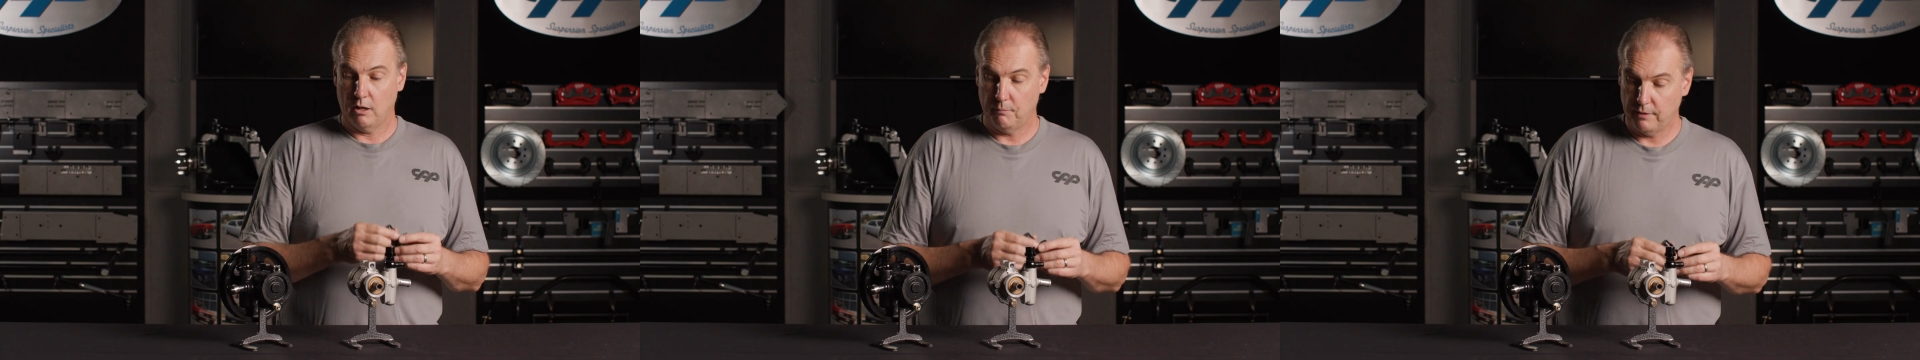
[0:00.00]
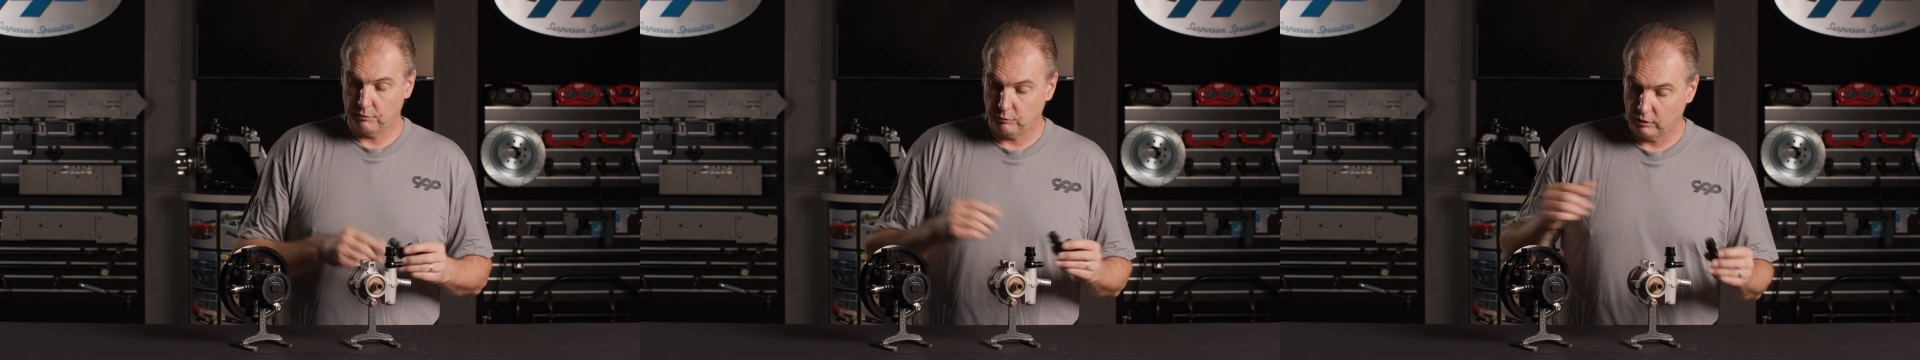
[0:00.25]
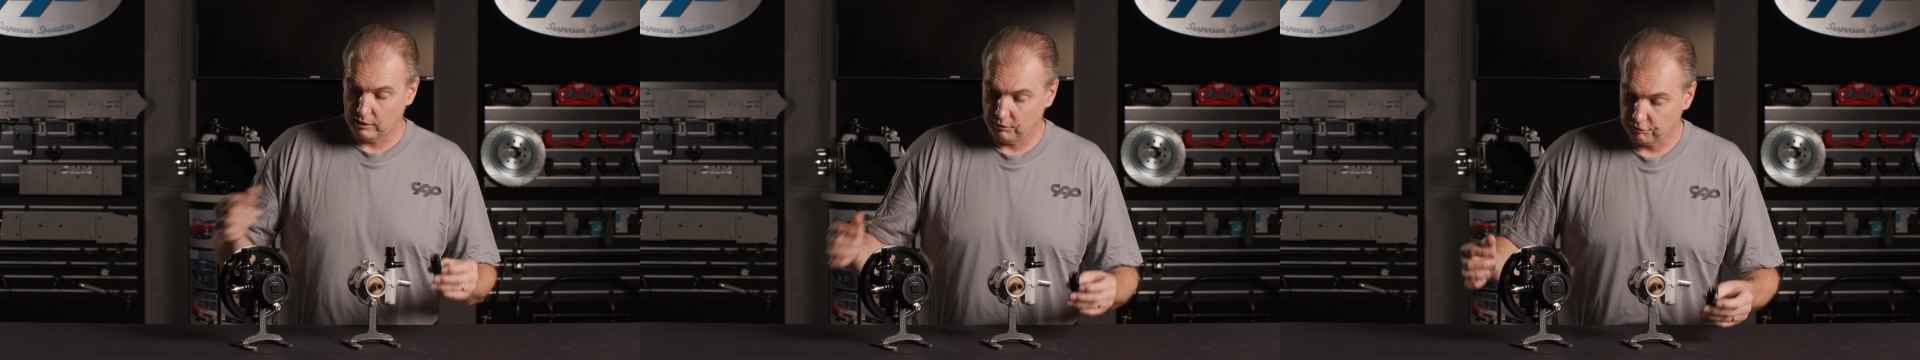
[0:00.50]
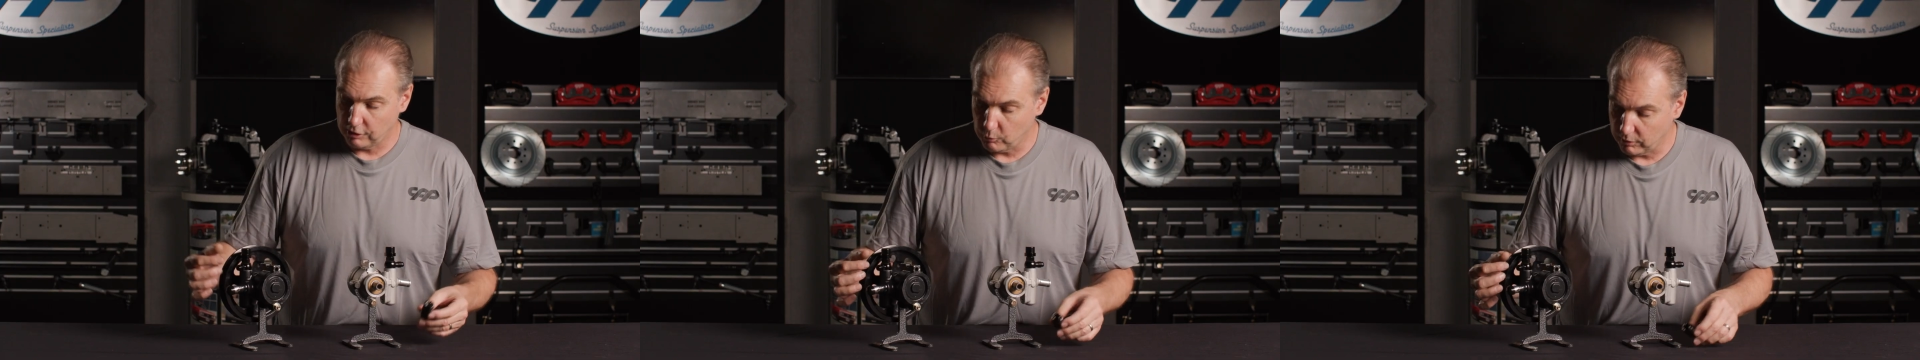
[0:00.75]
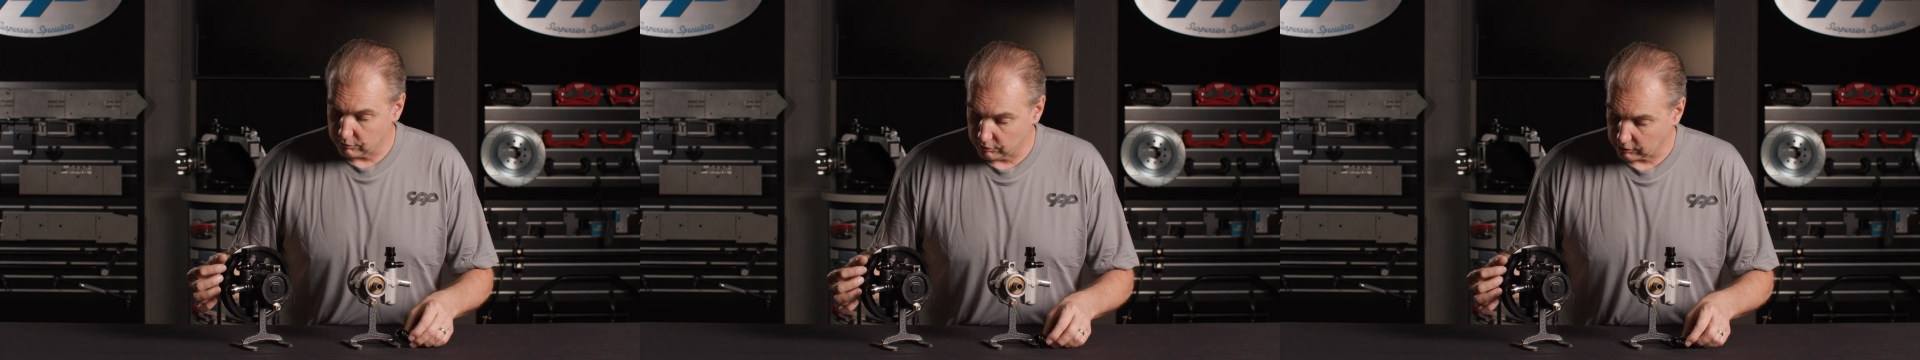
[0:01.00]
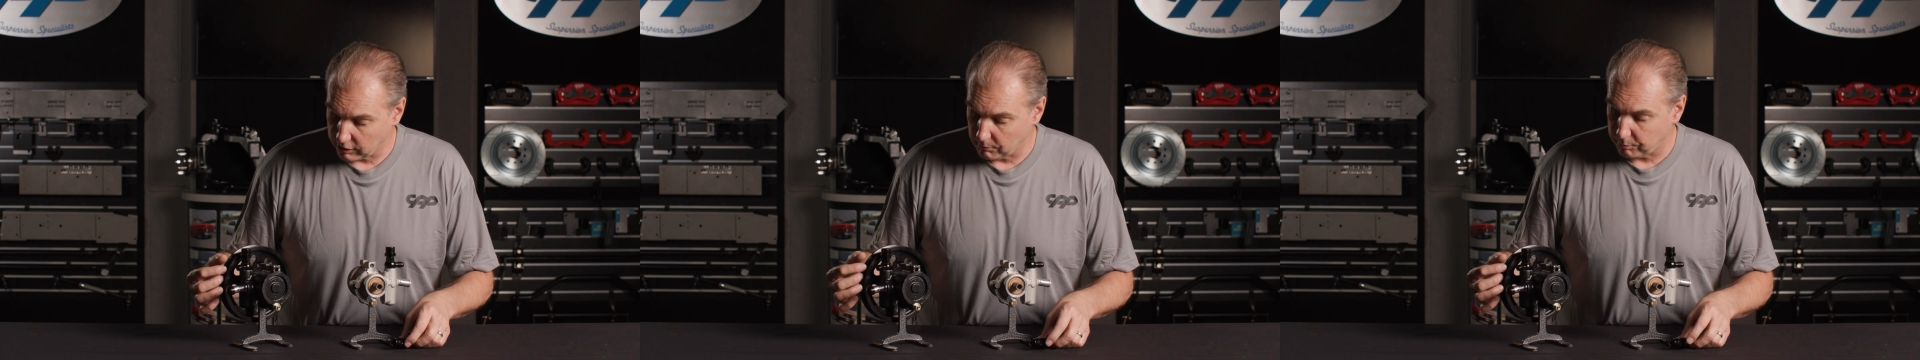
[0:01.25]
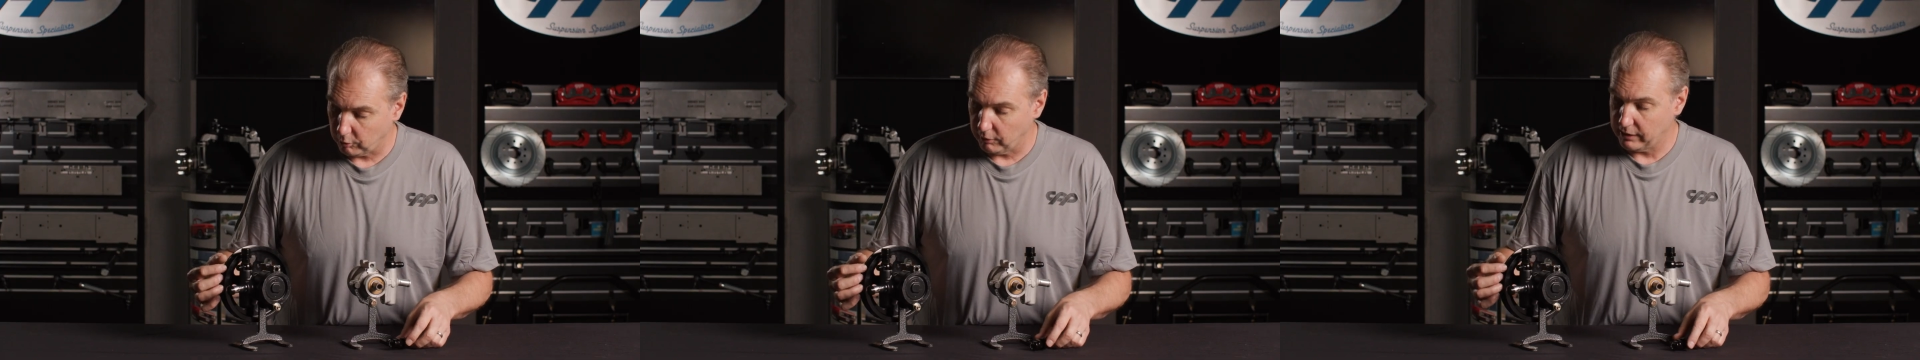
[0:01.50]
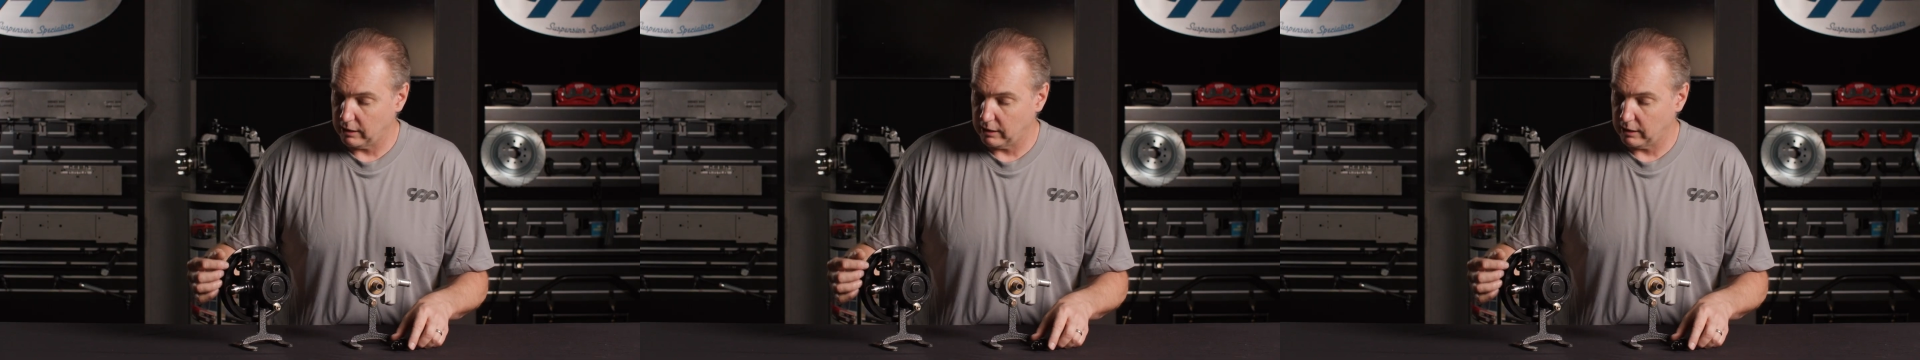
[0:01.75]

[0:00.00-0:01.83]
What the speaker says: As you can see, once it's got a pulley